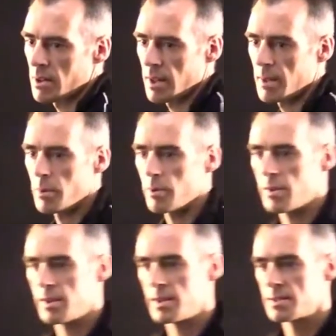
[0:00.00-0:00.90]
Like both of
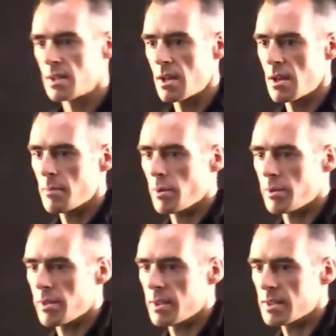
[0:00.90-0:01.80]
these, both
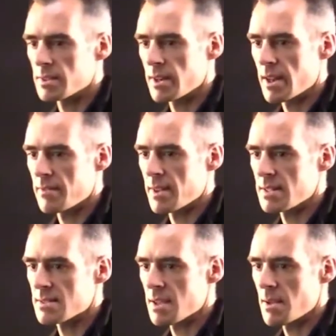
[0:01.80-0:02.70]
of these are going to have that
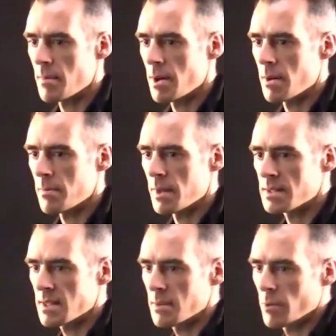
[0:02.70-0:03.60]
same um, that
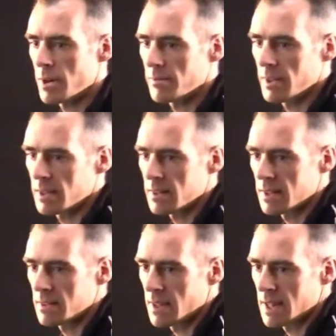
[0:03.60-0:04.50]
same wavelength at
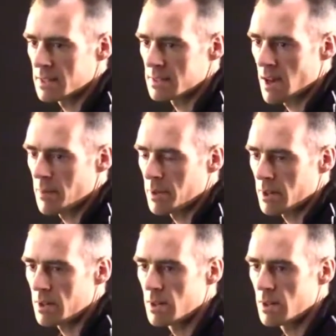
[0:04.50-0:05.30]
the at the top here.